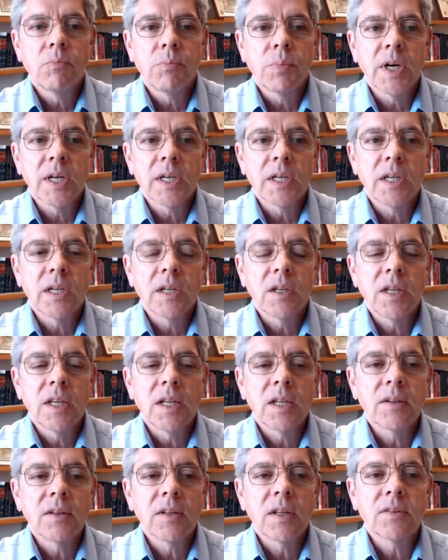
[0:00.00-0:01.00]
But
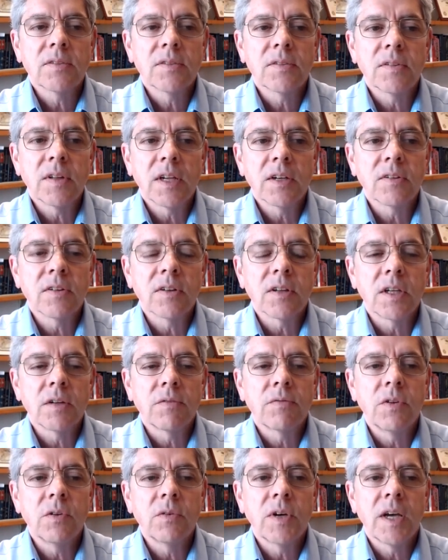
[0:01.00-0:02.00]
essentially,
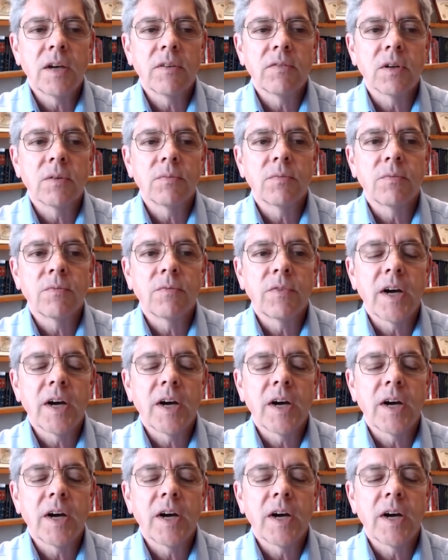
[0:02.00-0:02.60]
if you have a